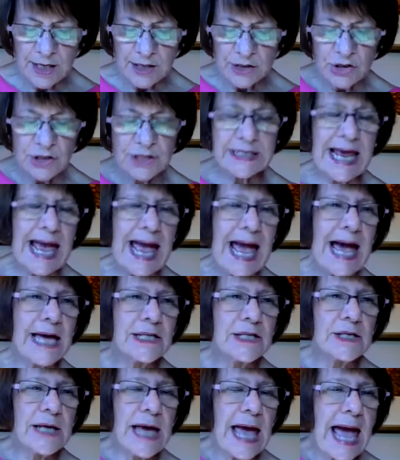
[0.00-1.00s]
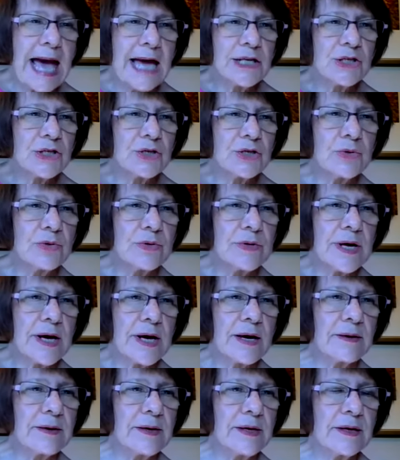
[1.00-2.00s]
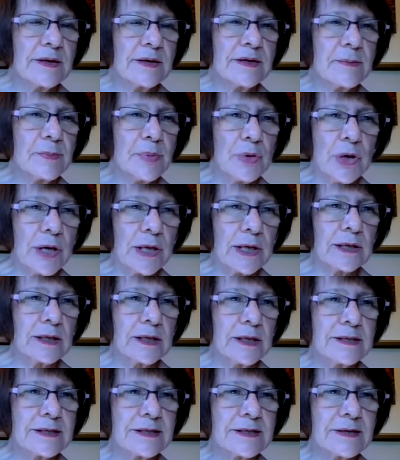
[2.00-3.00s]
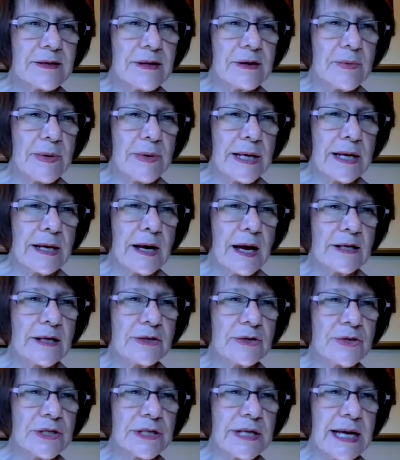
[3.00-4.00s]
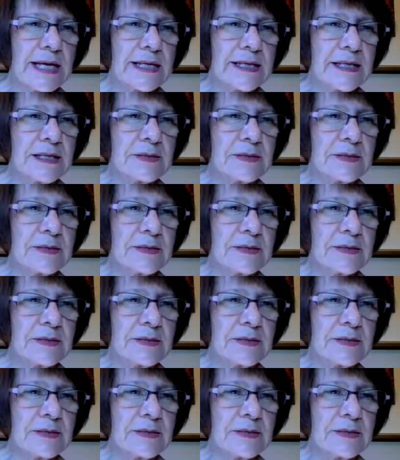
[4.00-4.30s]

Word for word: just add add to the the book so that we understand